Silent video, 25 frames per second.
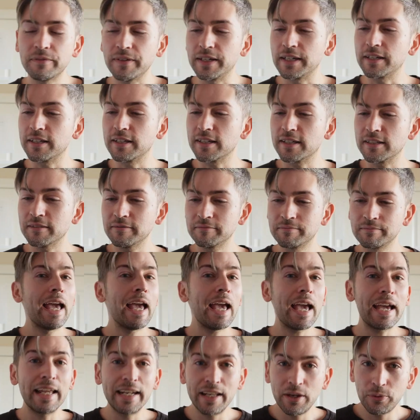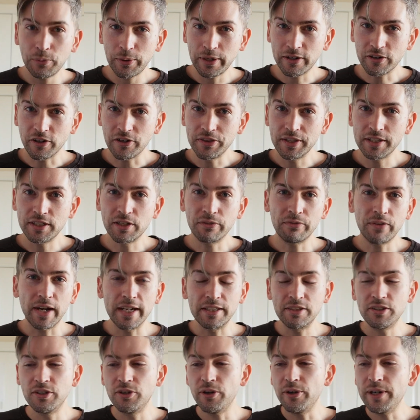finger, anywhere on the
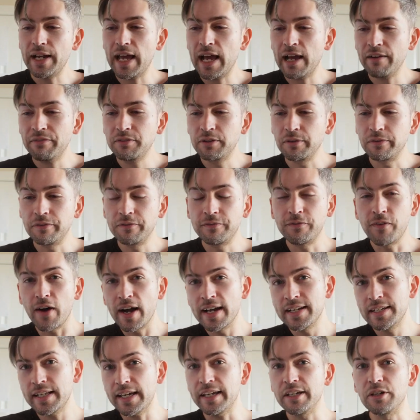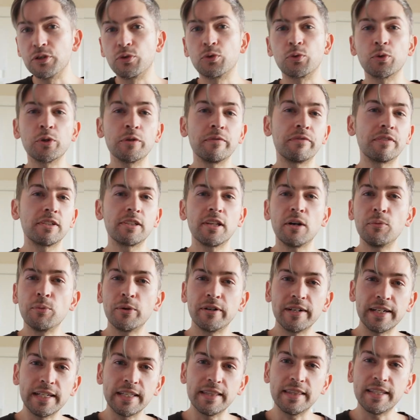device. You don't have to find a groove
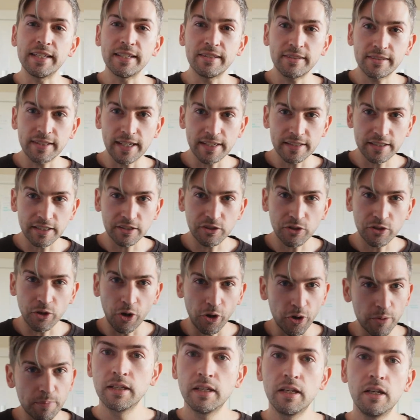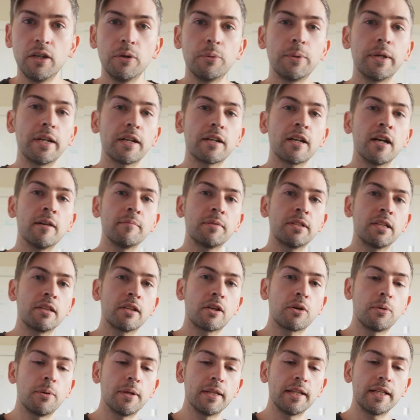somewhere in the center to open it. When it comes to the
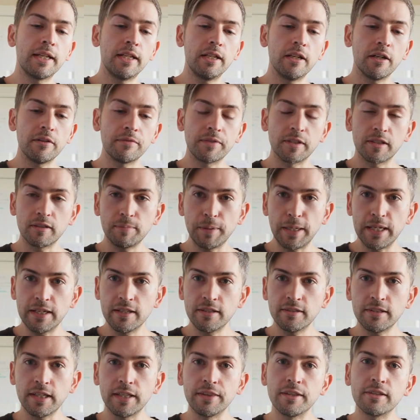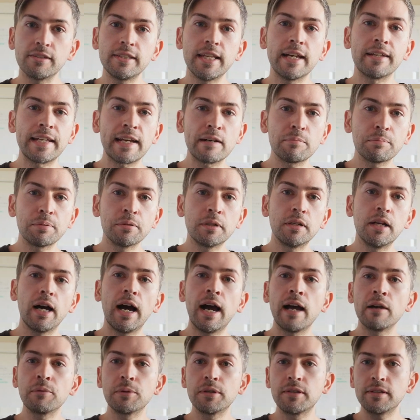quality of the speakers and the sound output,
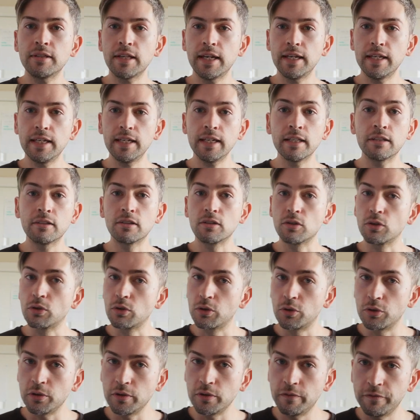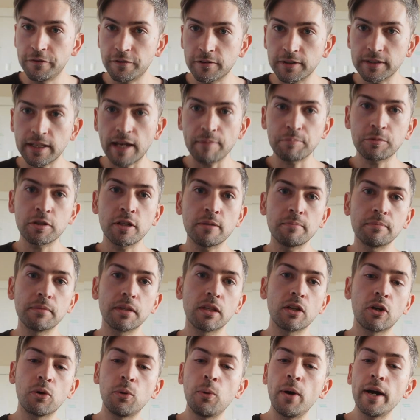I would say it's good for a laptop.
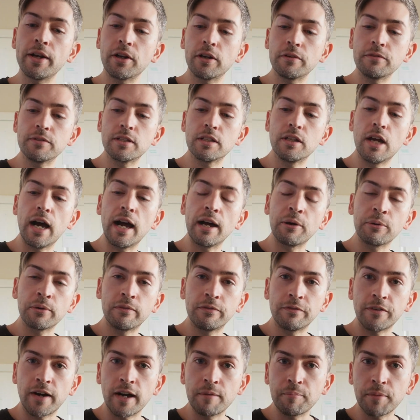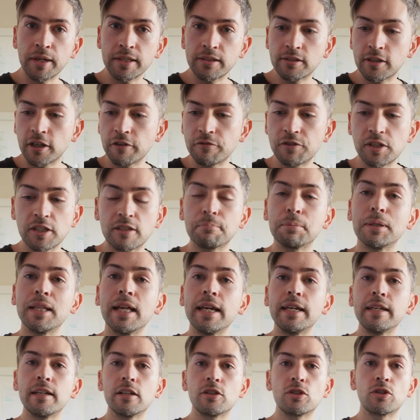Quite often I would find myself just
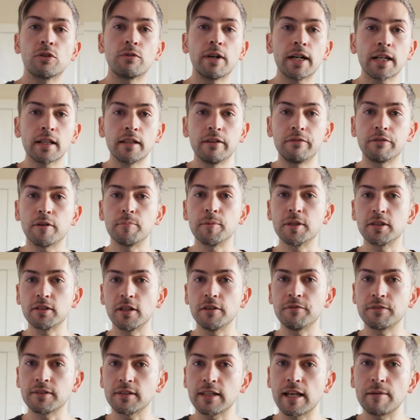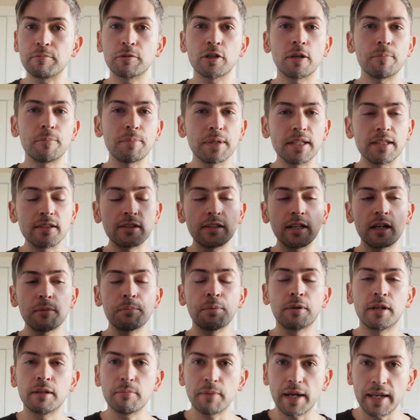playing it directly from the Surface laptop instead of
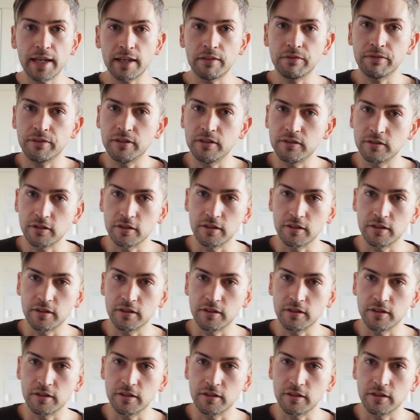putting my headphones